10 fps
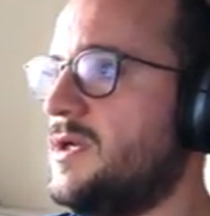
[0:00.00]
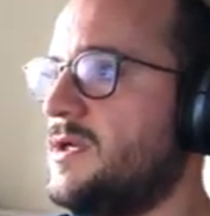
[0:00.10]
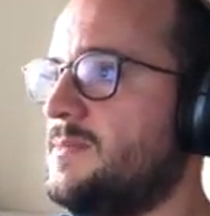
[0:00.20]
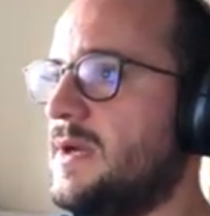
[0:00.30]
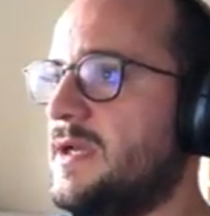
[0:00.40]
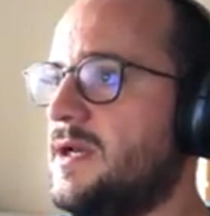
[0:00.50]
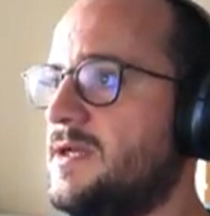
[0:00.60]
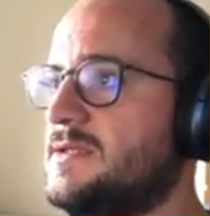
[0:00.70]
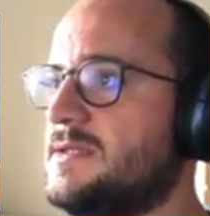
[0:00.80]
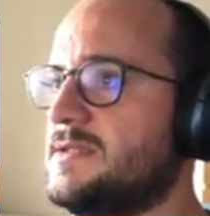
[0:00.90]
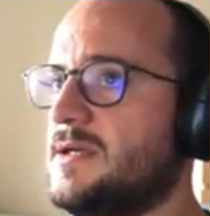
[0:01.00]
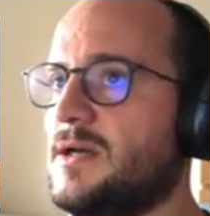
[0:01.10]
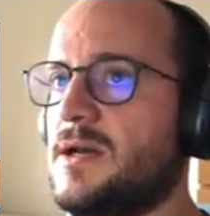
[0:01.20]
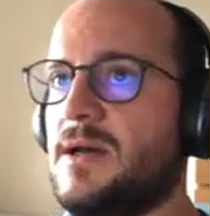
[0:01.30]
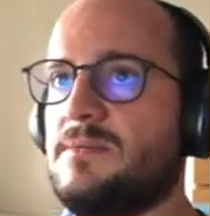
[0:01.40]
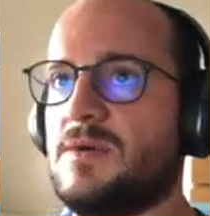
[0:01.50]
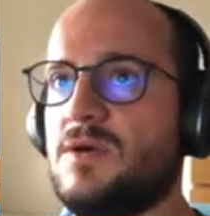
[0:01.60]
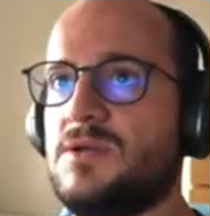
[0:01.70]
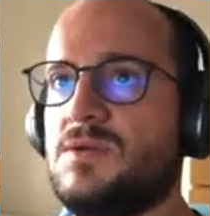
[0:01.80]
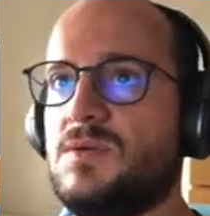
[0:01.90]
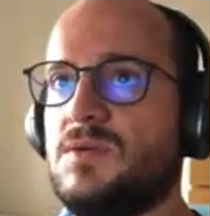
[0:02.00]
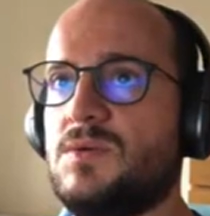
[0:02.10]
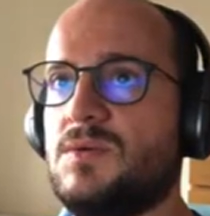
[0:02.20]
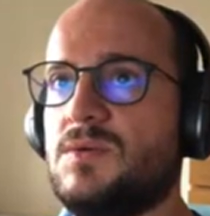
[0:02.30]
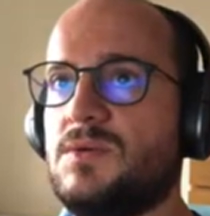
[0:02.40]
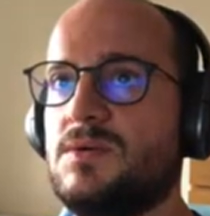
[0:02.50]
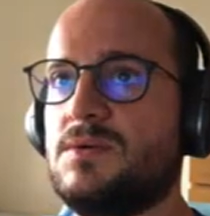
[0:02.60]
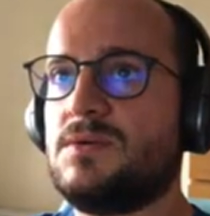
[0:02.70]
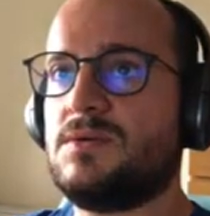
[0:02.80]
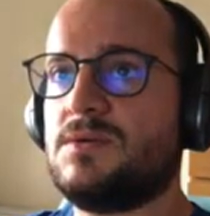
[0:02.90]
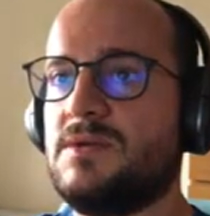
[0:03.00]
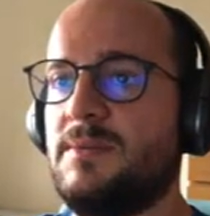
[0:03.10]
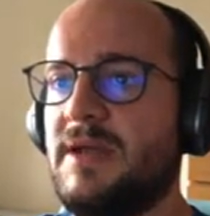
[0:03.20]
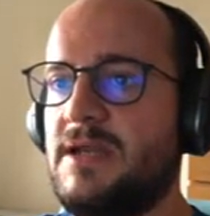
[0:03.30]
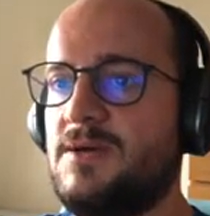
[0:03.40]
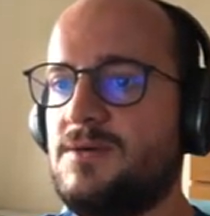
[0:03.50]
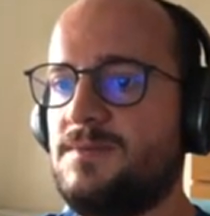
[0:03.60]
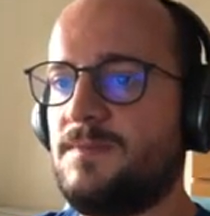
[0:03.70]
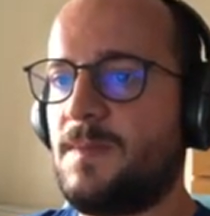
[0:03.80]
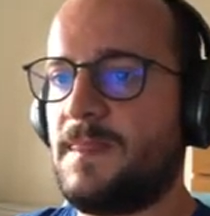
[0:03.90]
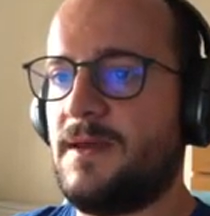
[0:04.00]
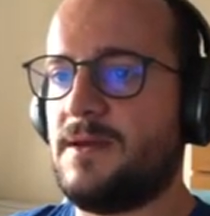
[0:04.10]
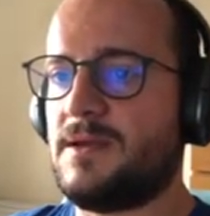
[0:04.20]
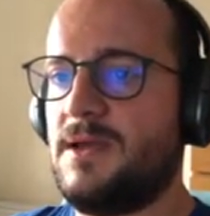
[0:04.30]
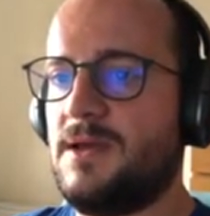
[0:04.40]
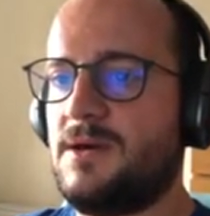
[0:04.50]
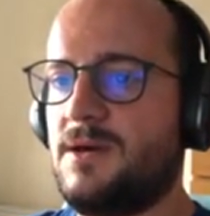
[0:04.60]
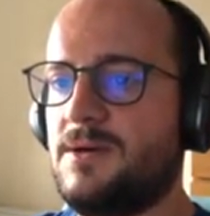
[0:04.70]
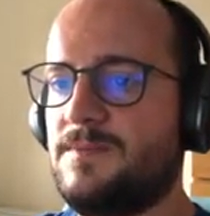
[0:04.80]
In my case, I'm going to the menu and here